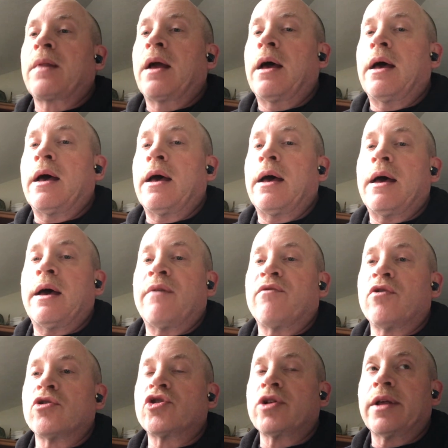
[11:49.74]
uh,
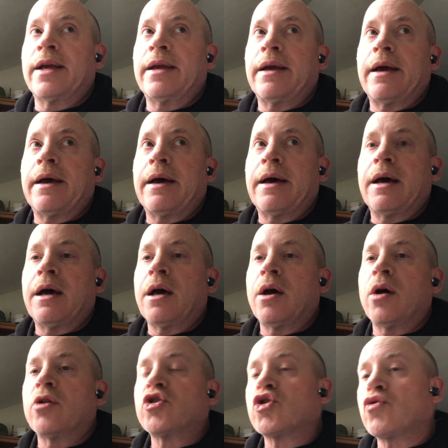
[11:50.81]
virtually uh,
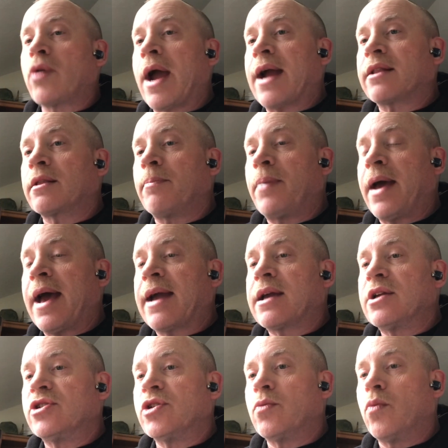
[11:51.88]
track the
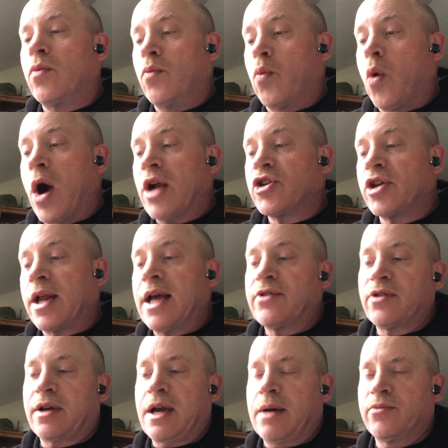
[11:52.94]
package and watch it as
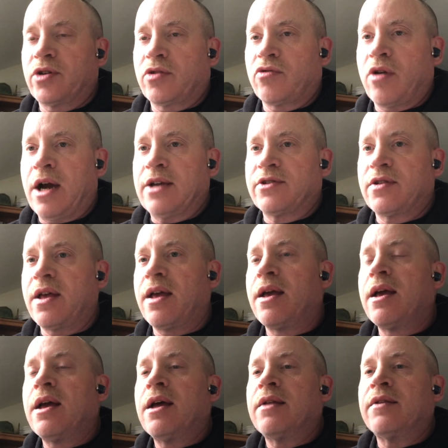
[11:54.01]
it comes across
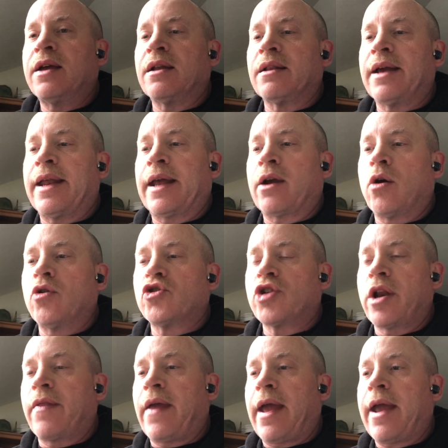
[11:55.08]
the Atlantic
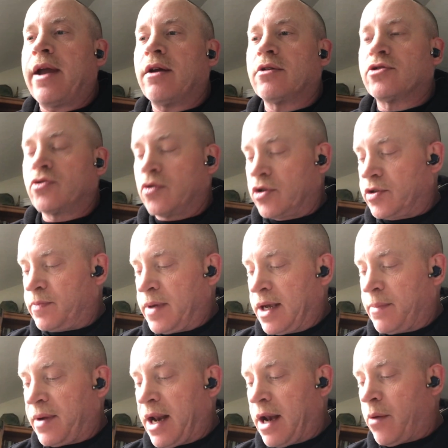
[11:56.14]
Ocean in the air, so to
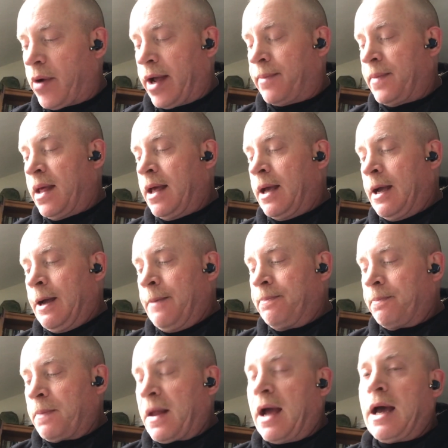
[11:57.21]
speak. But anyway,
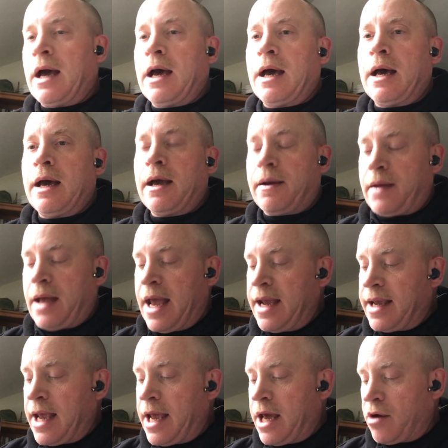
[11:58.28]
uh, AK
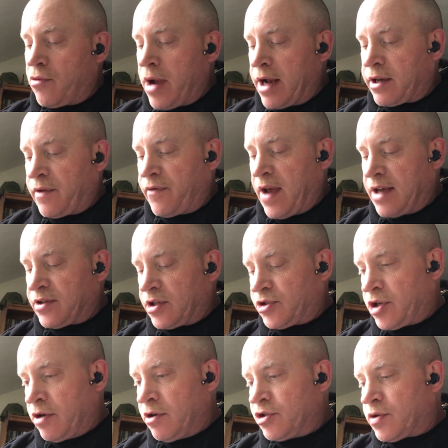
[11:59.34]
Interactive has a
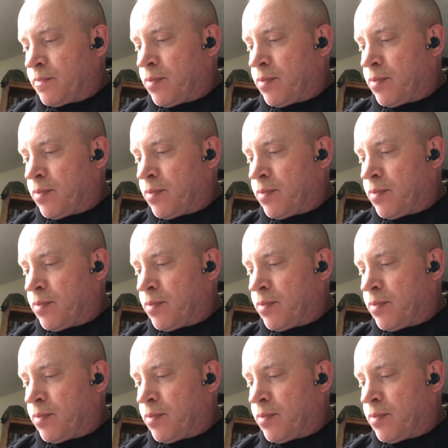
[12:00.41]
series of